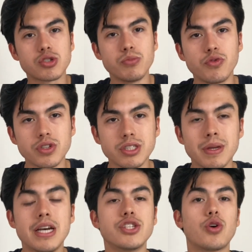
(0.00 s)
movements.
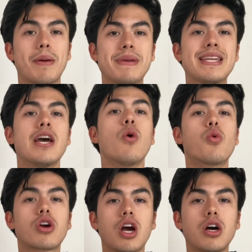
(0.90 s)
So I mean
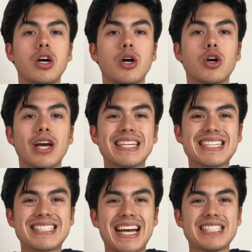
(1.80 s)

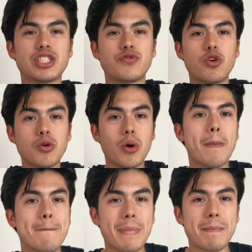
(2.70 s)
exercises for
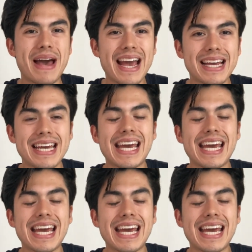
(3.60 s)
my back,